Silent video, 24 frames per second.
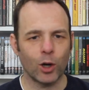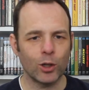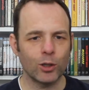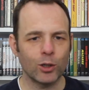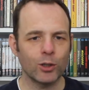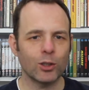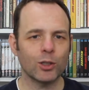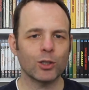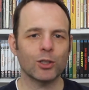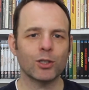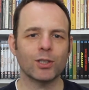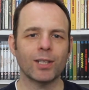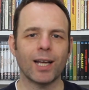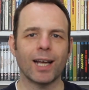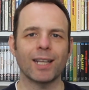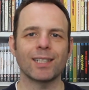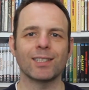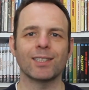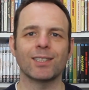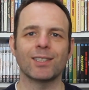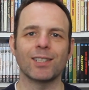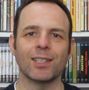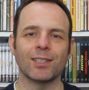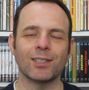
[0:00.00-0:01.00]

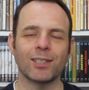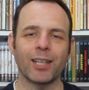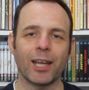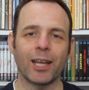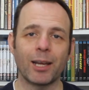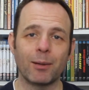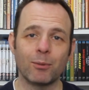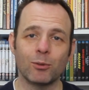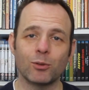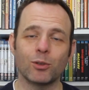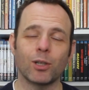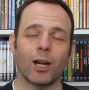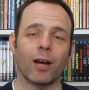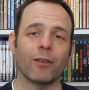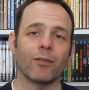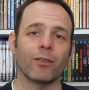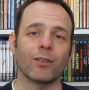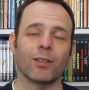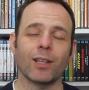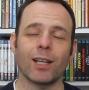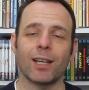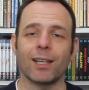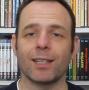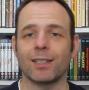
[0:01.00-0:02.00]
understands that time
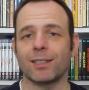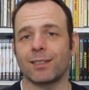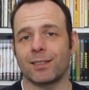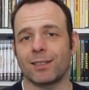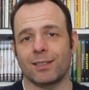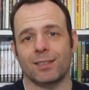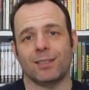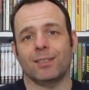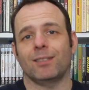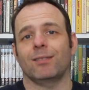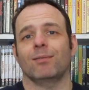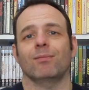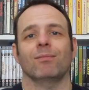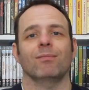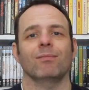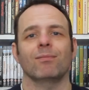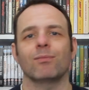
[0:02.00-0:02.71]
travel is